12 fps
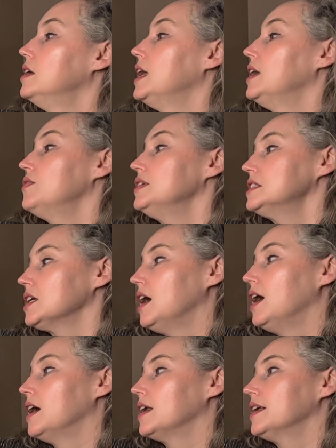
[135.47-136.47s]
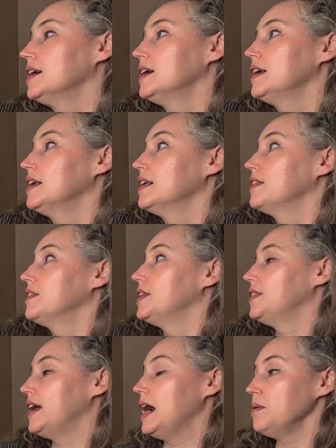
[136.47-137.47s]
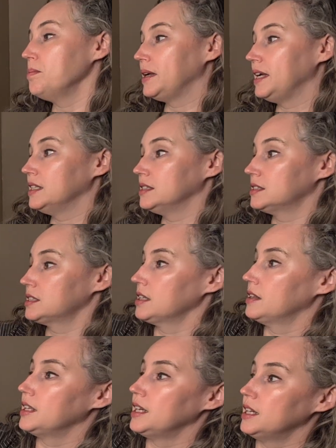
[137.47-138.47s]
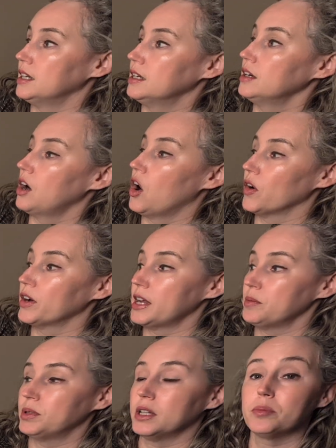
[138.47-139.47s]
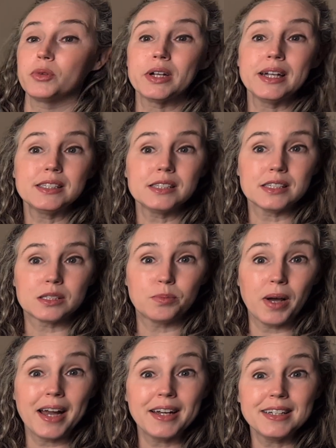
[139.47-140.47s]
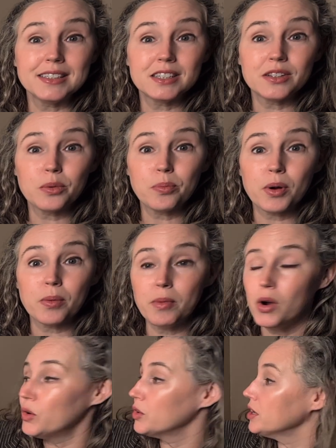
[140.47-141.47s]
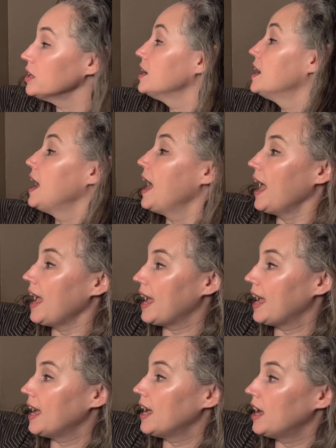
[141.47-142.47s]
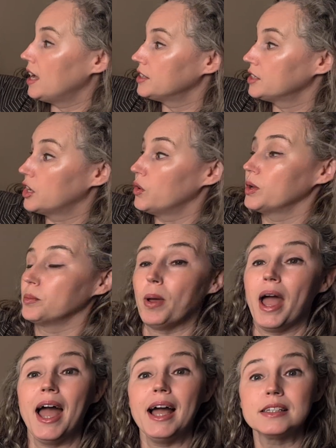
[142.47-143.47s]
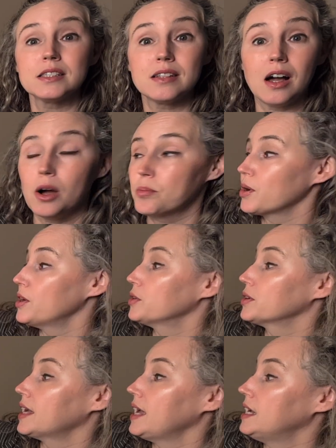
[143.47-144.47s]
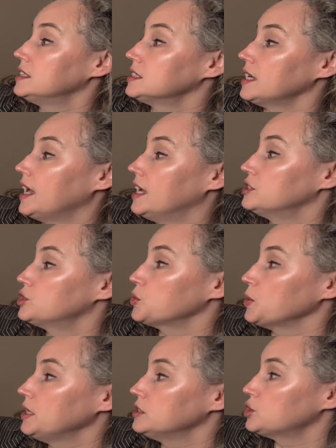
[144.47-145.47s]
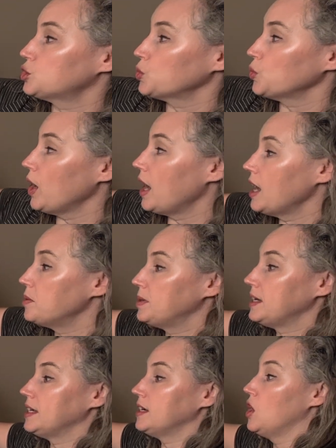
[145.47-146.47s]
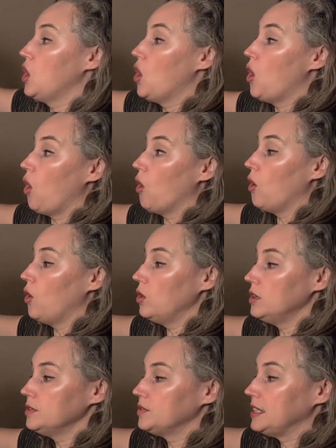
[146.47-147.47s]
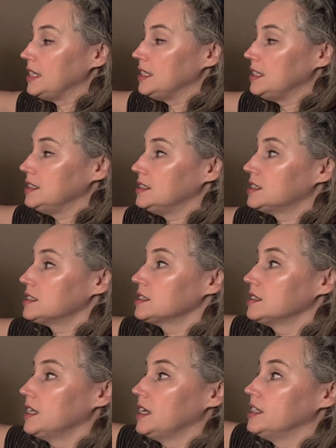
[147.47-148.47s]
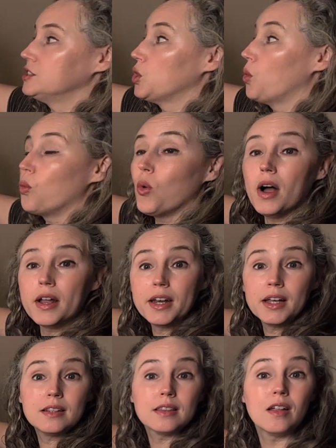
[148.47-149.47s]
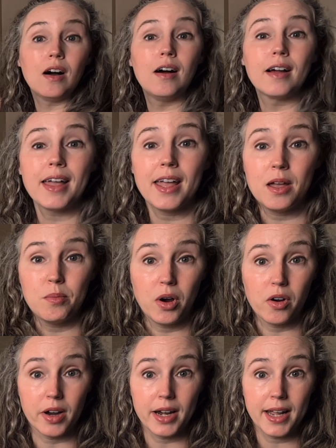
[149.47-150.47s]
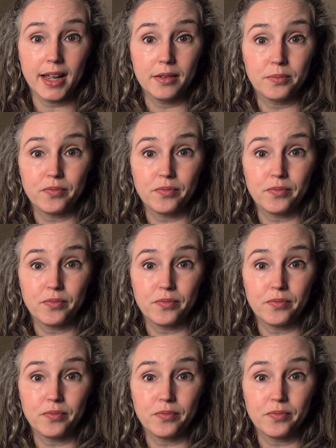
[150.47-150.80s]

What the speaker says: If it's on, then that means the RNA polymerase is binding to the promoter and going past the operator gate and transcribing all of these into one long mRNA.